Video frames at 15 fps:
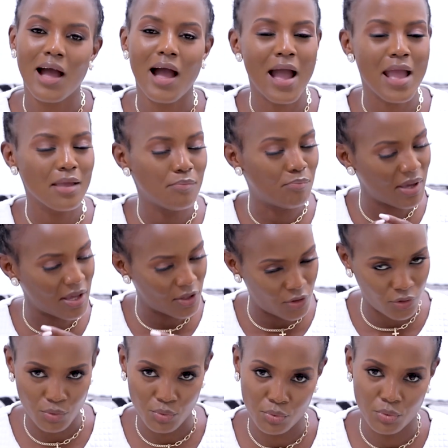I beg
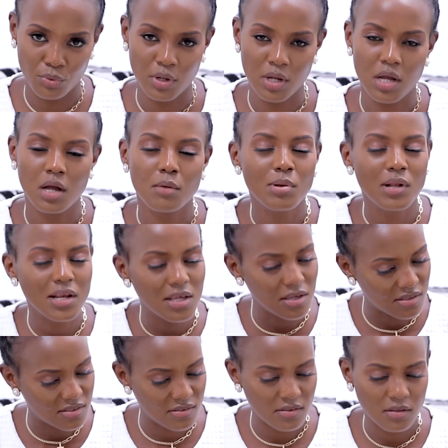you,
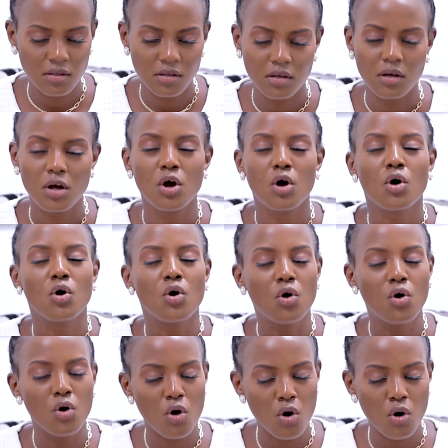please
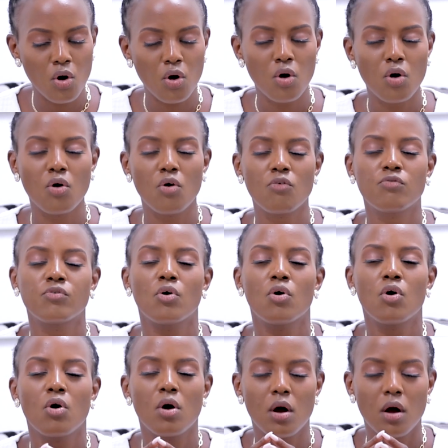go
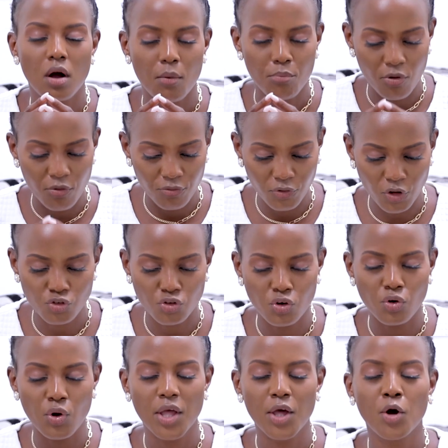for
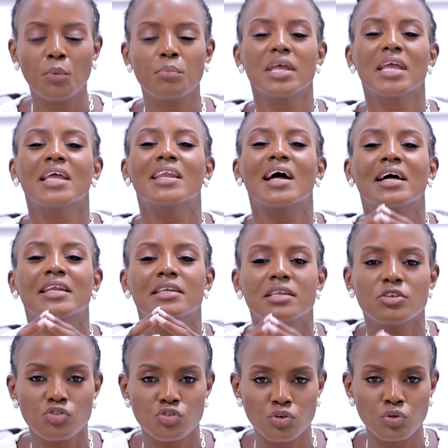professional help in
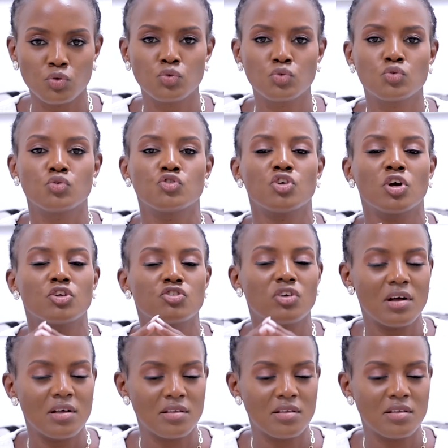addition to church